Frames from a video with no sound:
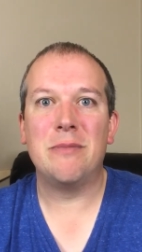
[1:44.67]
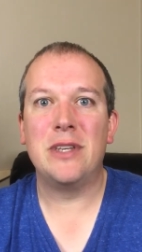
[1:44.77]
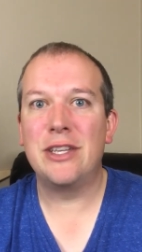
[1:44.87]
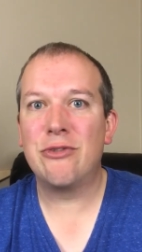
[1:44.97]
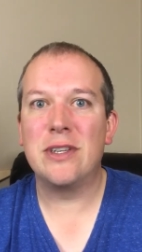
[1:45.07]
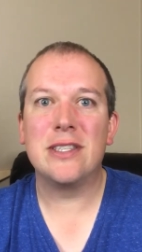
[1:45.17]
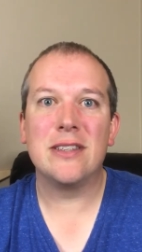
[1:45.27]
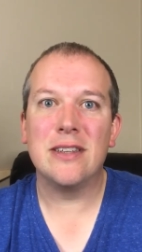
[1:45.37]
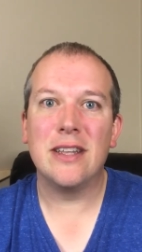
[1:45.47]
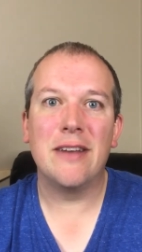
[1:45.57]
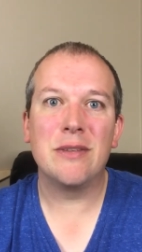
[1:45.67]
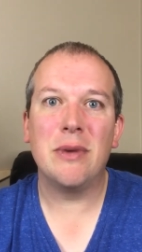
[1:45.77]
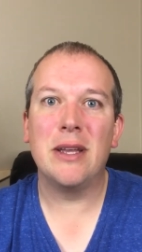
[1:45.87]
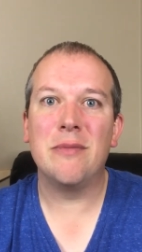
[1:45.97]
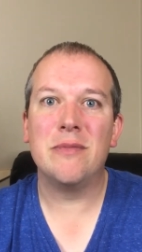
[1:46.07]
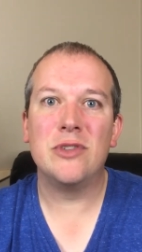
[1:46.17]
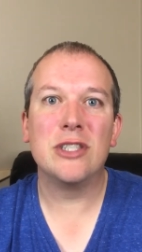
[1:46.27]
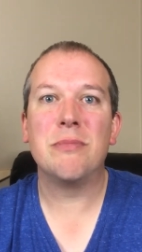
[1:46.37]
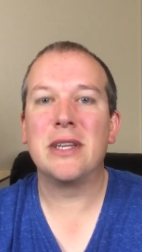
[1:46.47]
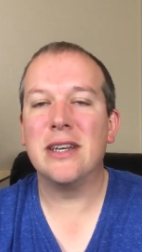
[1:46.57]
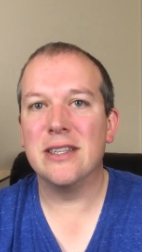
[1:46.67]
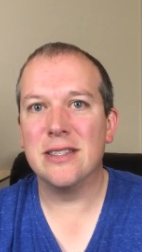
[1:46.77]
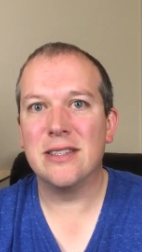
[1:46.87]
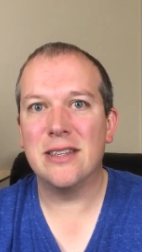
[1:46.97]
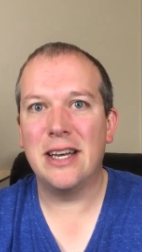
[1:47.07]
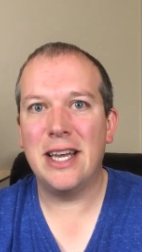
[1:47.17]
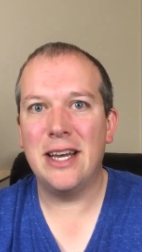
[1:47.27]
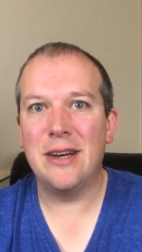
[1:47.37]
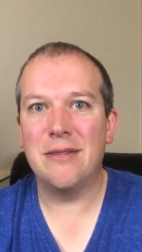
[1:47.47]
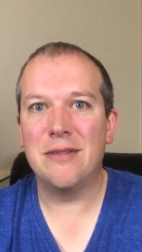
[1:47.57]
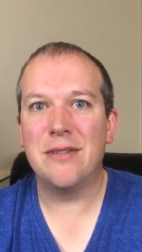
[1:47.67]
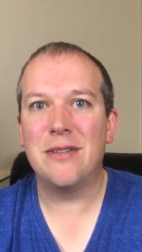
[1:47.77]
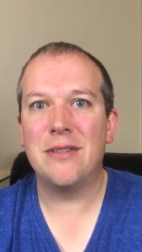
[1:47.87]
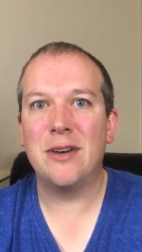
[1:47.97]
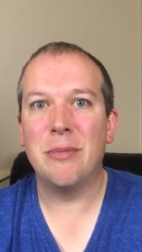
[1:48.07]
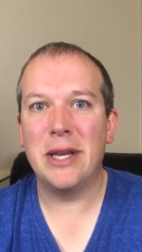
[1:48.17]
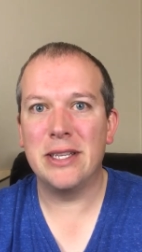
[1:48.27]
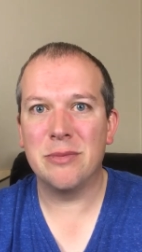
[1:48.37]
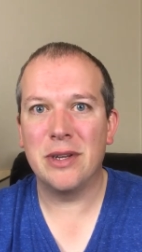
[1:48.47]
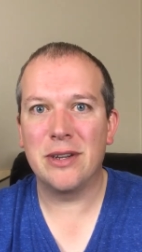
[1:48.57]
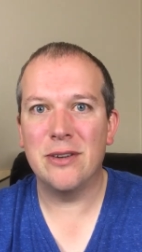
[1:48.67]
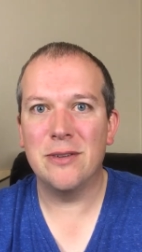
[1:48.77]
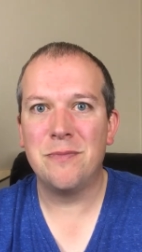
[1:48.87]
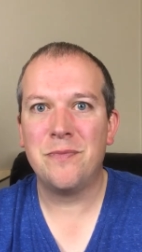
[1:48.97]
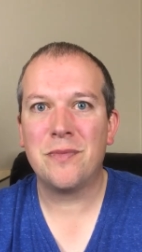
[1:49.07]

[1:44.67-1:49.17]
decrease in lifespan just because I have a pacemaker.